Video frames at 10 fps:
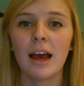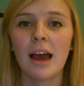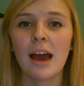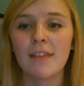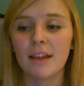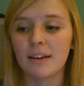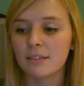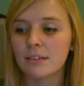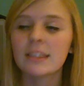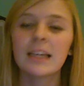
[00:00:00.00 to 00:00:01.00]
And then
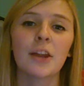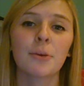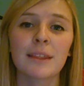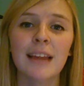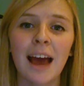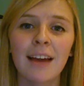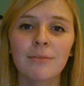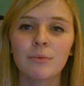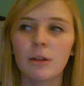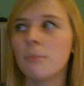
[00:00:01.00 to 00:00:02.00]
together with that,
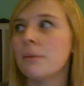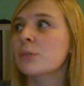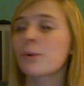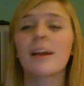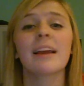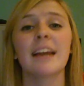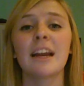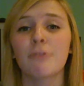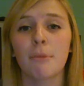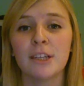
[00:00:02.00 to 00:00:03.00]
means we're
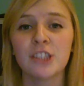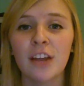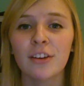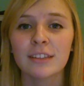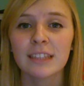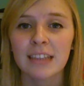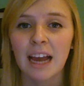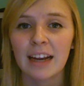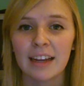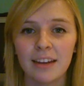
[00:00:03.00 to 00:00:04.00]
alienated from each other in
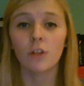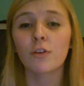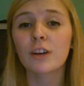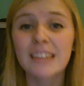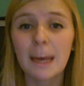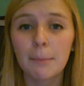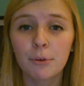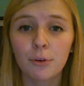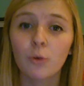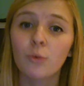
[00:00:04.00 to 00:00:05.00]
society. For
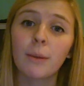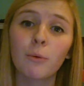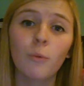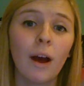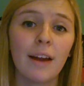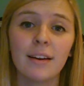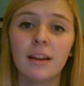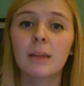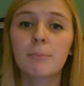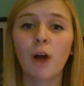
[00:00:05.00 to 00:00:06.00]
example, number 1,
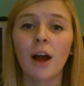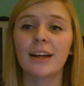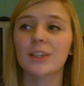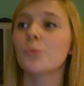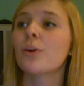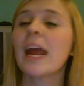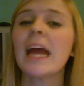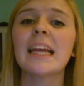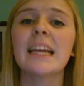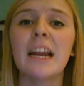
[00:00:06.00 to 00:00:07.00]
the product. We're
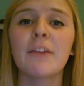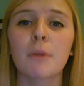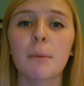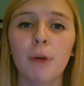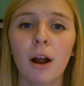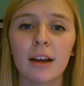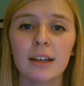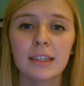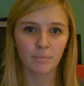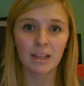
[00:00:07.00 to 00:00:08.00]
alienated from the
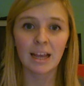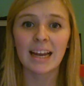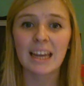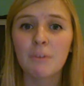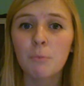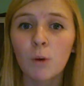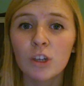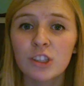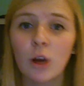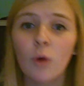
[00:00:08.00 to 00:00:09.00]
product. And even more
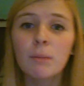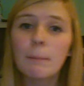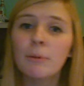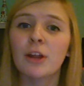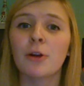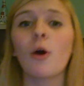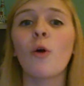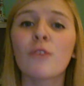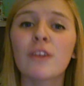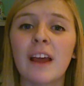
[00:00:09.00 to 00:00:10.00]
so, the people that are
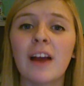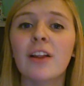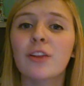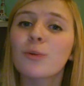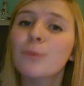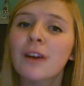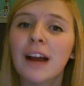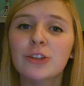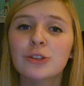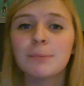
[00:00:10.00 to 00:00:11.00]
over there in third world
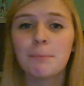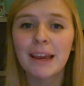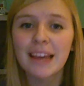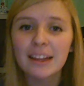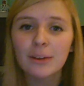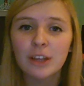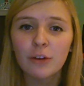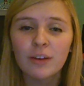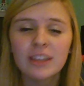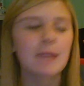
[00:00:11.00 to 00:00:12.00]
countries making those
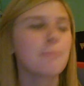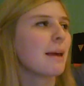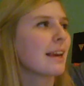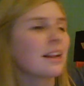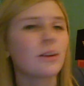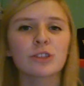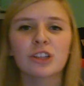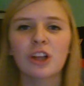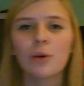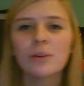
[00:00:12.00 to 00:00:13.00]
outfits and making those
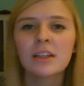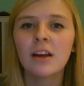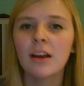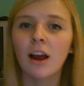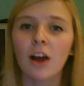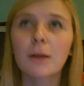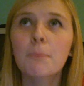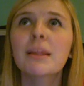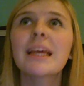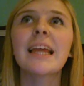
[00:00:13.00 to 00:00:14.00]
clothes are
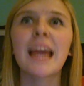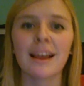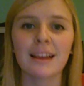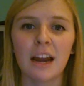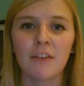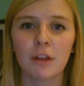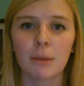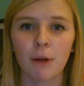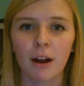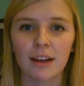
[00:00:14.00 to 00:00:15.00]
completely alienated from the
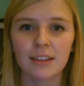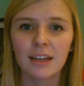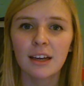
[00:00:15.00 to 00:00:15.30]
product.